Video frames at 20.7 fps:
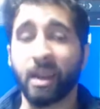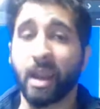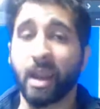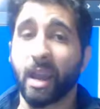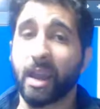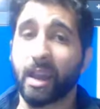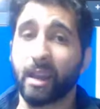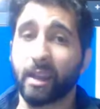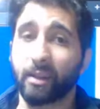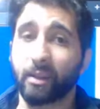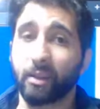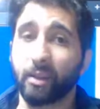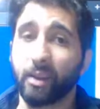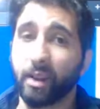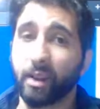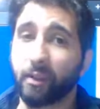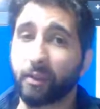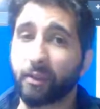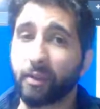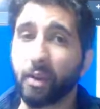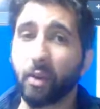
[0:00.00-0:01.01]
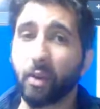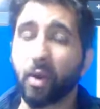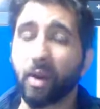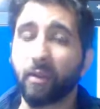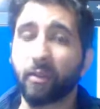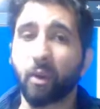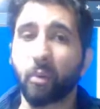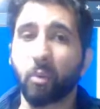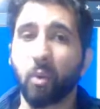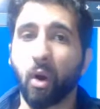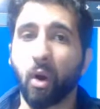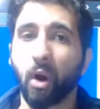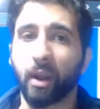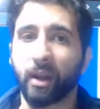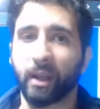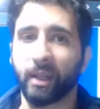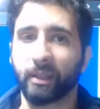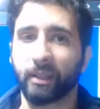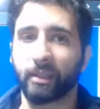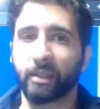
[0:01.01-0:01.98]
And if you ever
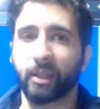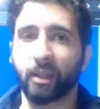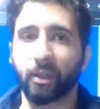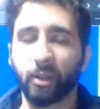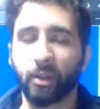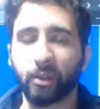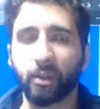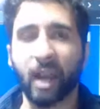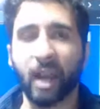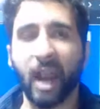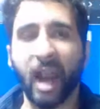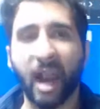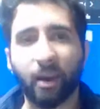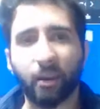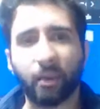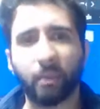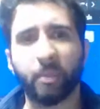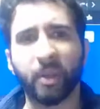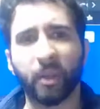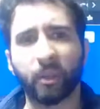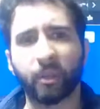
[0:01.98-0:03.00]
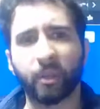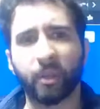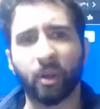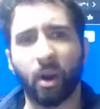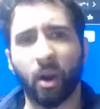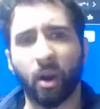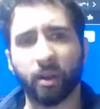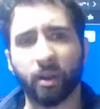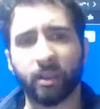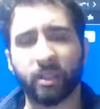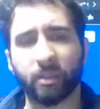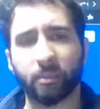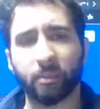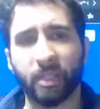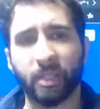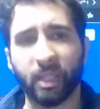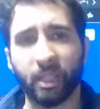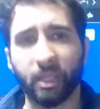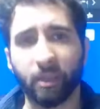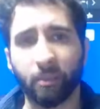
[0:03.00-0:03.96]
wanted to learn how to build an awesome
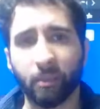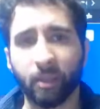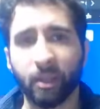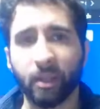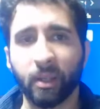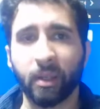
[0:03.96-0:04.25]
team